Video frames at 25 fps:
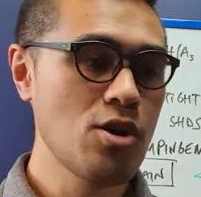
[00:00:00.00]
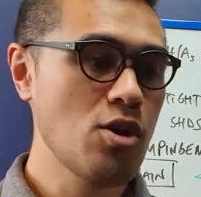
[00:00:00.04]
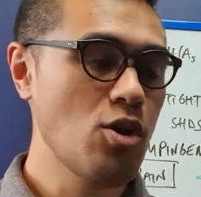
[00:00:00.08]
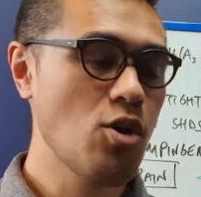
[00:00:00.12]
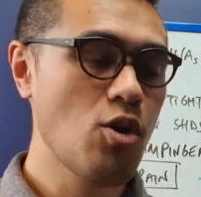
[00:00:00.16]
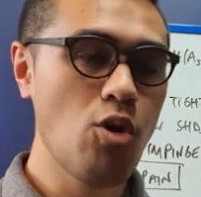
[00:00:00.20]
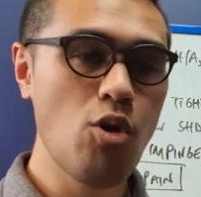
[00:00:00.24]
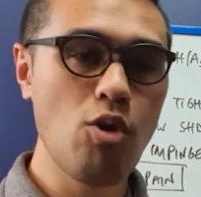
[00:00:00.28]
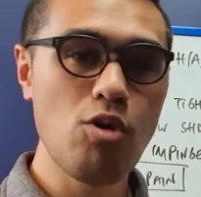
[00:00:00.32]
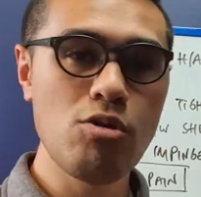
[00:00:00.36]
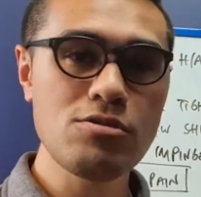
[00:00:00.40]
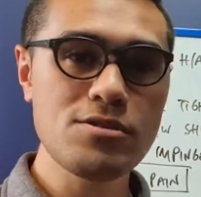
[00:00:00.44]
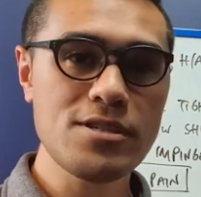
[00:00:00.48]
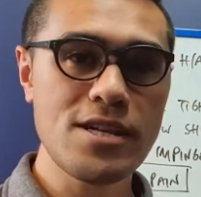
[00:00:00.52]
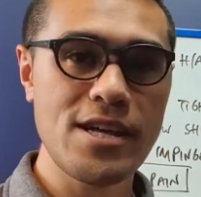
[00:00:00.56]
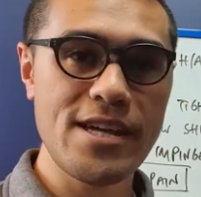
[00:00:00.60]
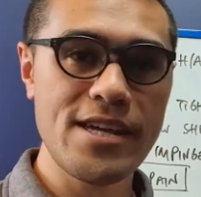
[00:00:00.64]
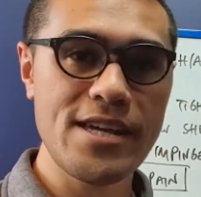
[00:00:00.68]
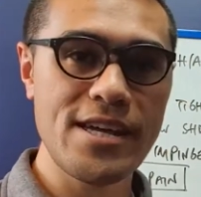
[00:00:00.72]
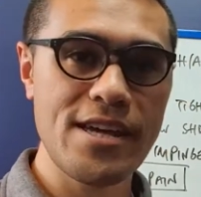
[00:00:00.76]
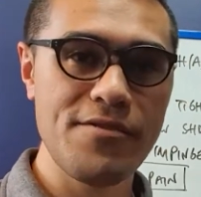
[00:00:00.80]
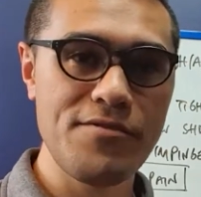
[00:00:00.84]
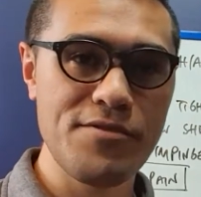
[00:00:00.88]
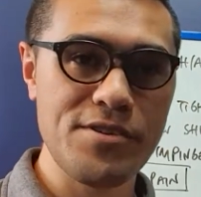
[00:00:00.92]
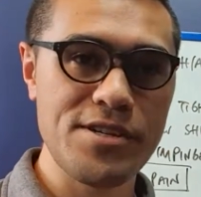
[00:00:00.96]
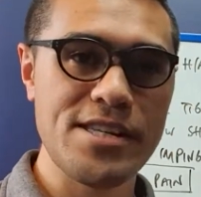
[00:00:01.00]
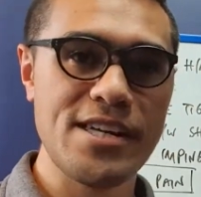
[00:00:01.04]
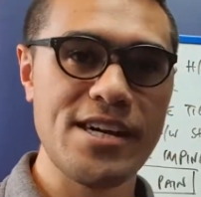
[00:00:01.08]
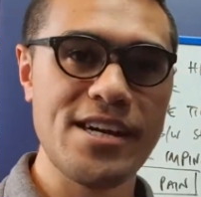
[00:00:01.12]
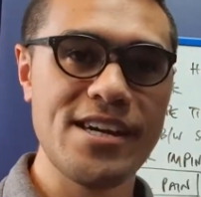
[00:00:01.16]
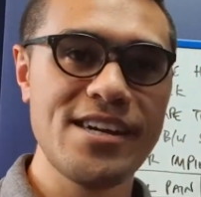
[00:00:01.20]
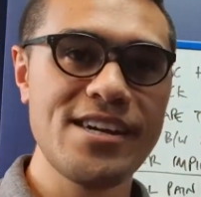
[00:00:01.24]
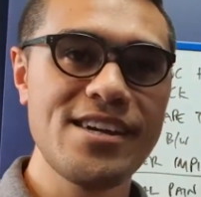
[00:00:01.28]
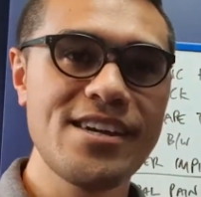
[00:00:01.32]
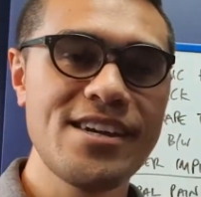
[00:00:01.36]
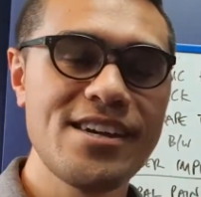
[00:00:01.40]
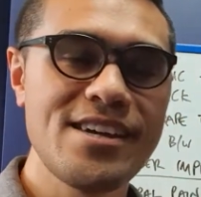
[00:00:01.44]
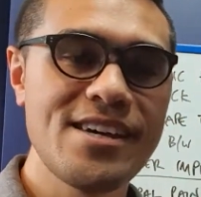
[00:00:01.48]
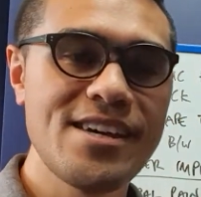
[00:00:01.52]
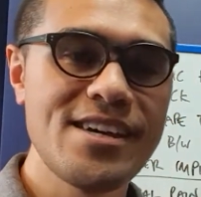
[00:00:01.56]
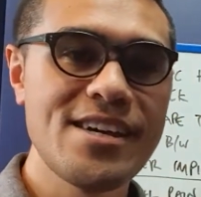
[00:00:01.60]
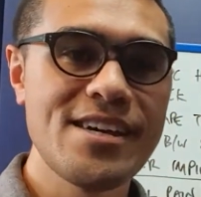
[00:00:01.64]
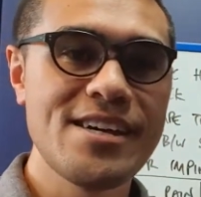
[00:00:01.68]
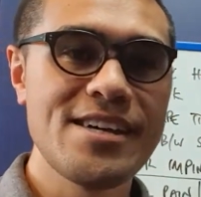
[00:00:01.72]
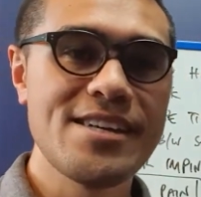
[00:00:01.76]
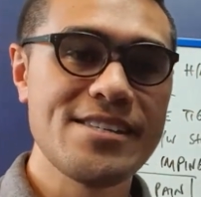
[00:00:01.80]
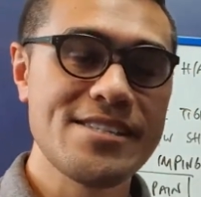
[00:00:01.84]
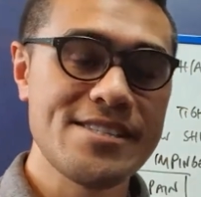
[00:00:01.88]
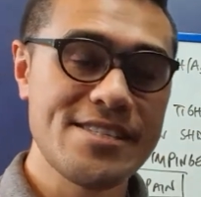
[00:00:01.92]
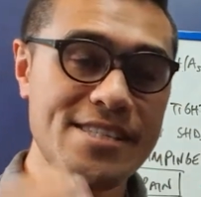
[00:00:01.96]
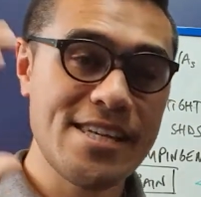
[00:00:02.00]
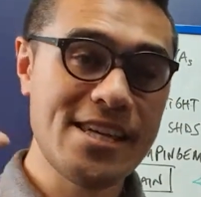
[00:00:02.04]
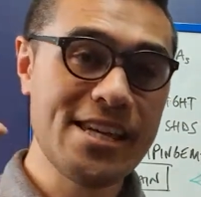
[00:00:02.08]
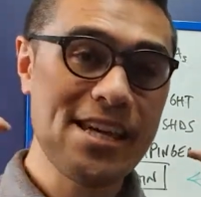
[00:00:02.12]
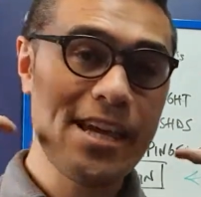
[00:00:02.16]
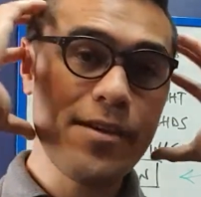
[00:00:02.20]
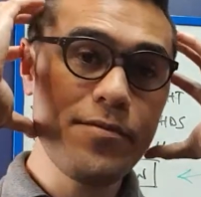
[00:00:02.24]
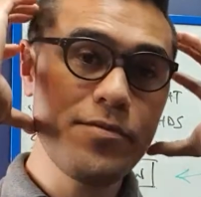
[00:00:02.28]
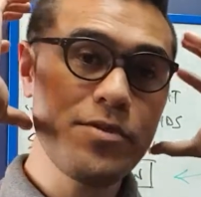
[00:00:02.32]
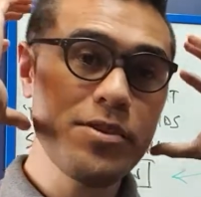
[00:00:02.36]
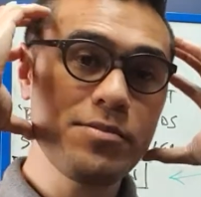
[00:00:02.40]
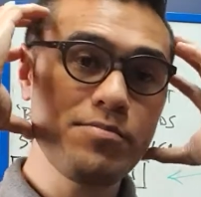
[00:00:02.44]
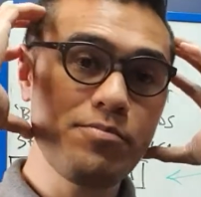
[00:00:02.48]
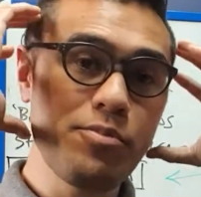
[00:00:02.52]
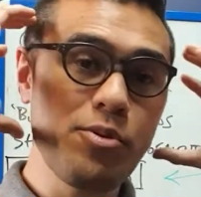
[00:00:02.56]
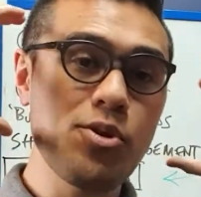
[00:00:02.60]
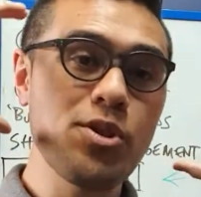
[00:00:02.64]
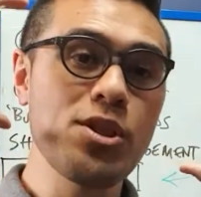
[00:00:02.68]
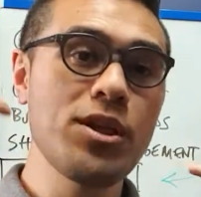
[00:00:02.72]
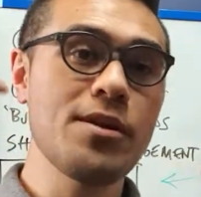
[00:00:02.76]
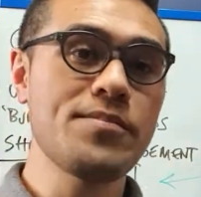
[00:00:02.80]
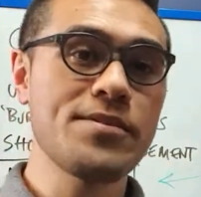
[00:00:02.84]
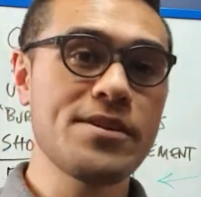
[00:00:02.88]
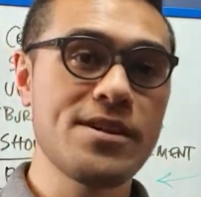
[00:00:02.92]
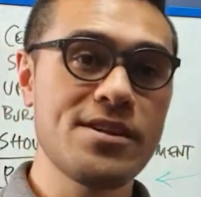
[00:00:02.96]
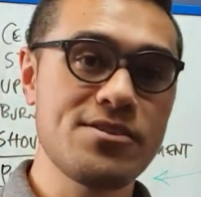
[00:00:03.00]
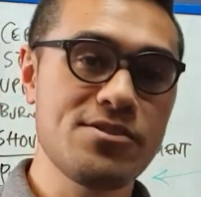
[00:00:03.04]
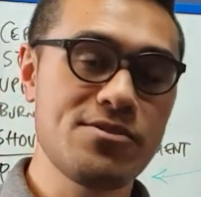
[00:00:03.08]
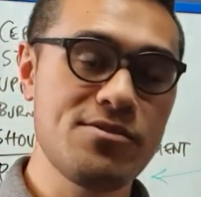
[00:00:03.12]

all day, every day, to keep this ball up against